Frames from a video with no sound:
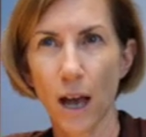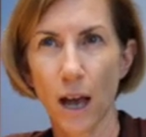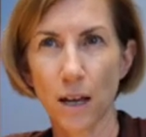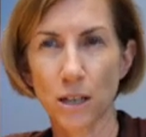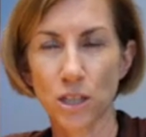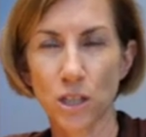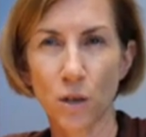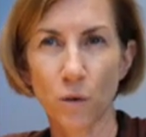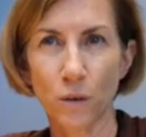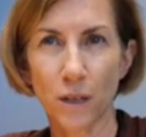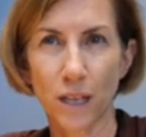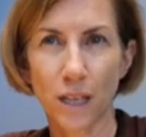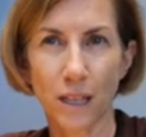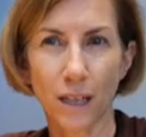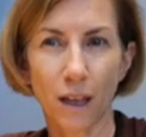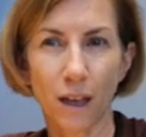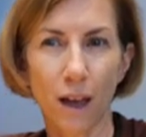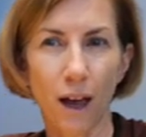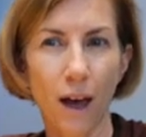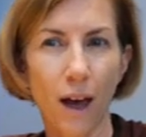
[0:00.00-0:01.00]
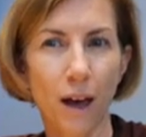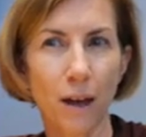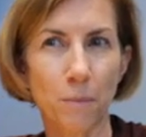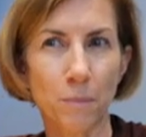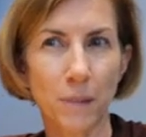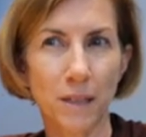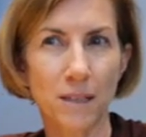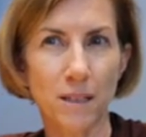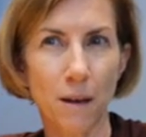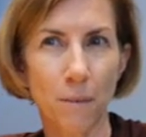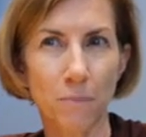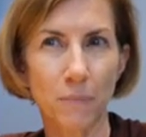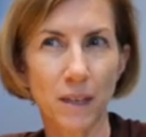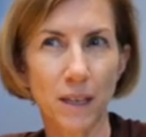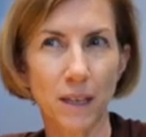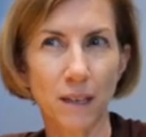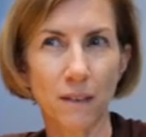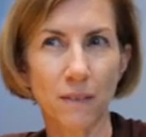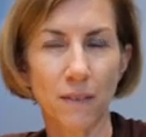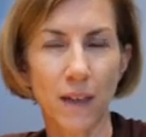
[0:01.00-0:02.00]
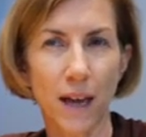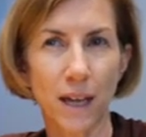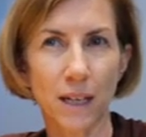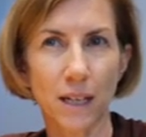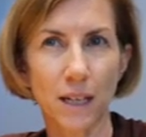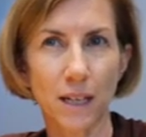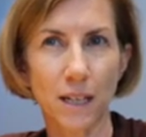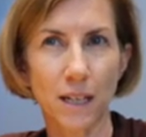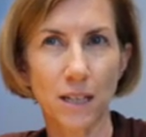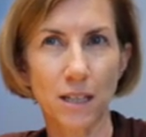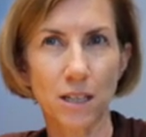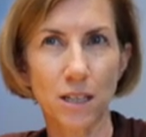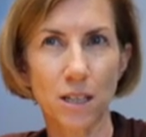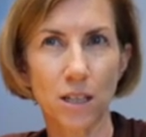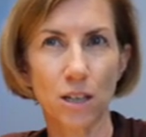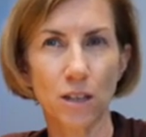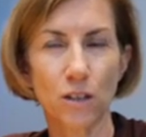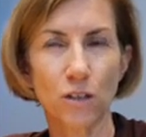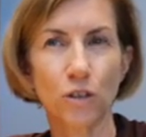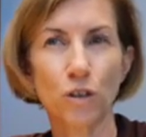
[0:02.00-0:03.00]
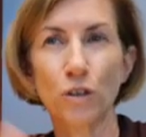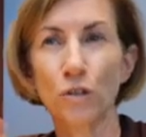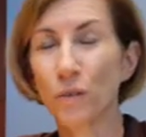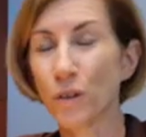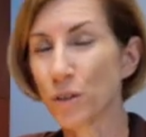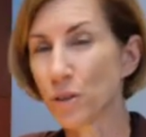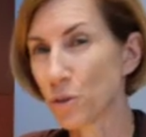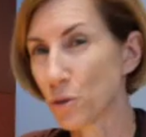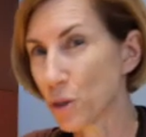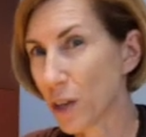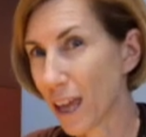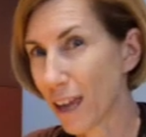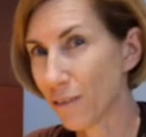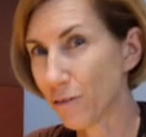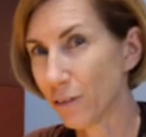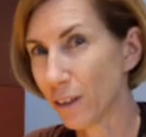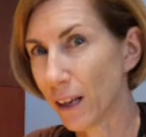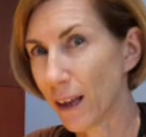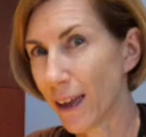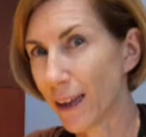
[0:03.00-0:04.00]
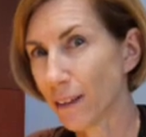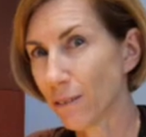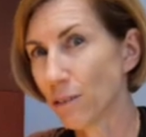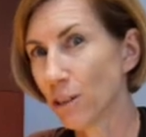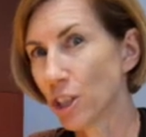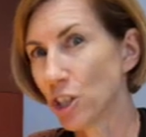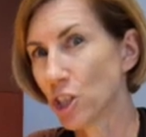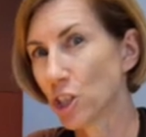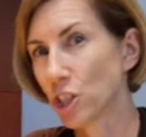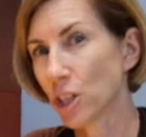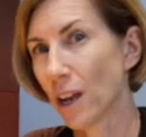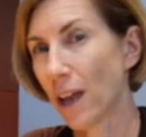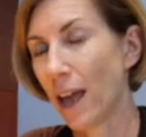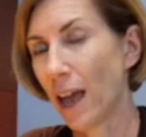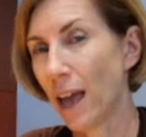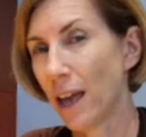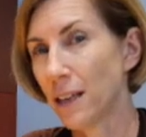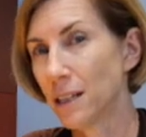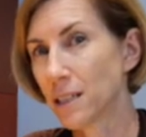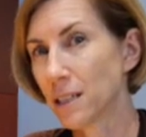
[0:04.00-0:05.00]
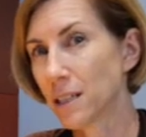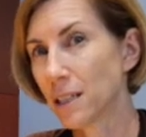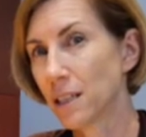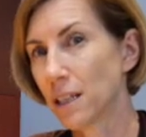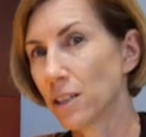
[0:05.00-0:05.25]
So it can't be something that is universal to every language and